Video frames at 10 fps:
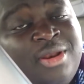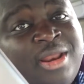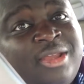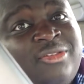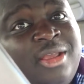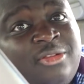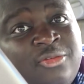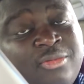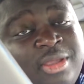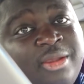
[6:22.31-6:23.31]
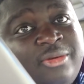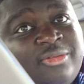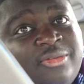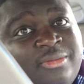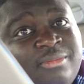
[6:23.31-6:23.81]
the next like 2
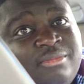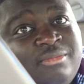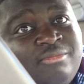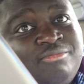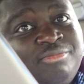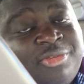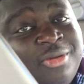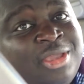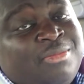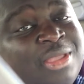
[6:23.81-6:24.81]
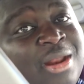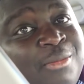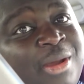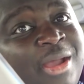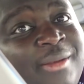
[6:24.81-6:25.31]
years. So keep that
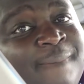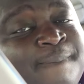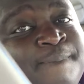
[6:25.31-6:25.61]
in mind.